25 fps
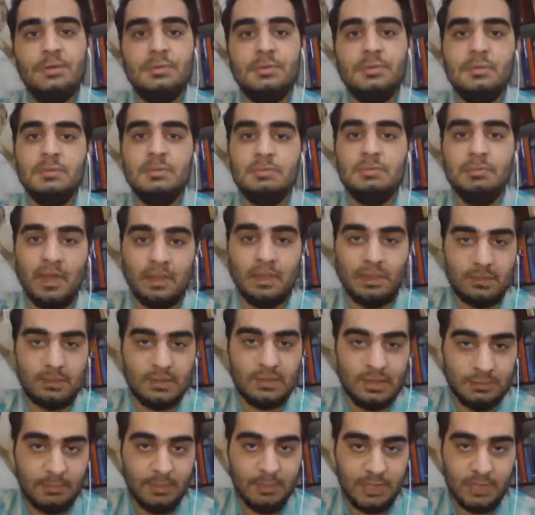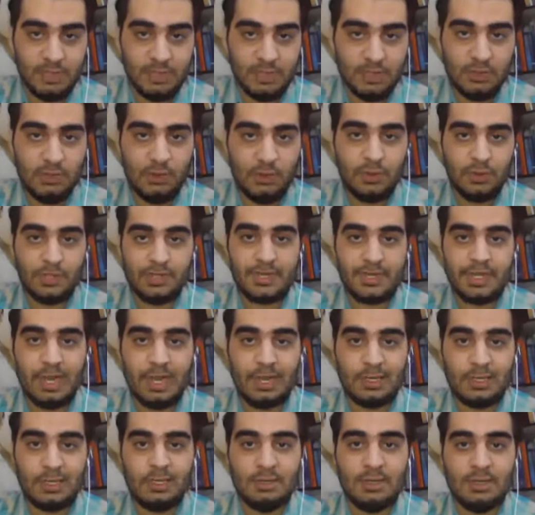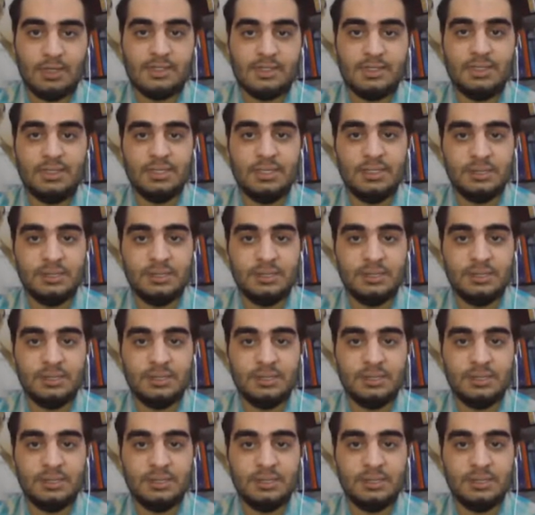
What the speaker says: monthly money or calculating